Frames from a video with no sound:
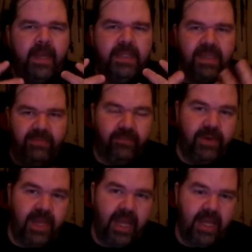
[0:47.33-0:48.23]

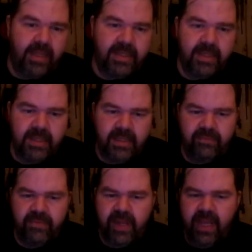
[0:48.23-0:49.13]
different hanks,
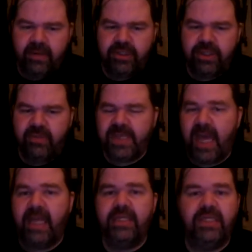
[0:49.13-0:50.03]
different handkerchiefs
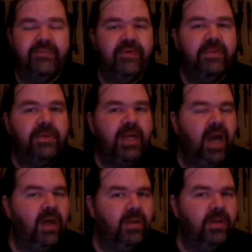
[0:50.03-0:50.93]
had different
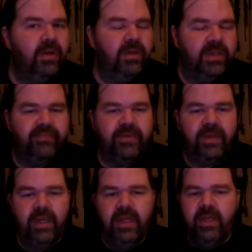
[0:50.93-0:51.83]
color or
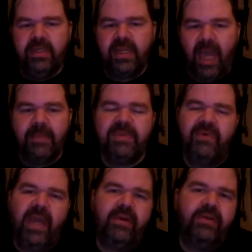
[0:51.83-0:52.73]
different types of
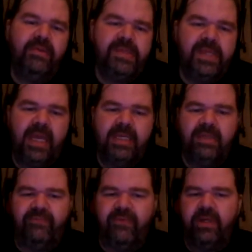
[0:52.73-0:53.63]
handkerchiefs had
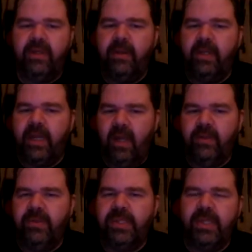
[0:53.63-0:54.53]
different
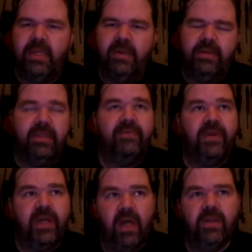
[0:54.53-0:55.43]
colors eh, or the
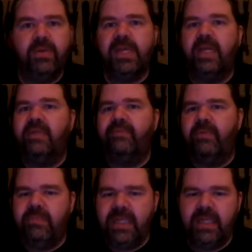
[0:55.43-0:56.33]
different colors had
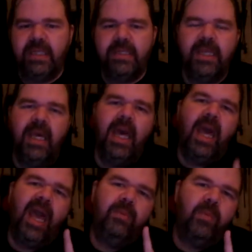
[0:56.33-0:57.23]
different meanings
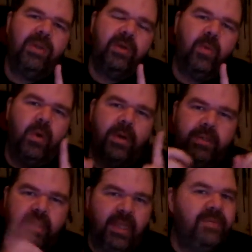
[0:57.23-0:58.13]
and whether you wore it
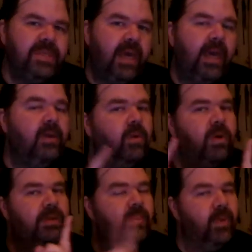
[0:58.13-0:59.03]
on the left side or
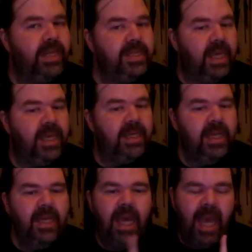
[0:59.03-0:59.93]
on the right side
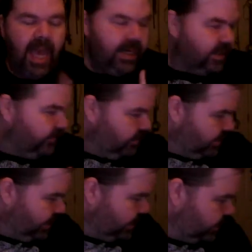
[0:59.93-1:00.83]
had a different
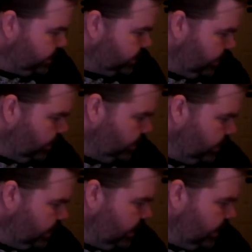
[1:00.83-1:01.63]
meaning so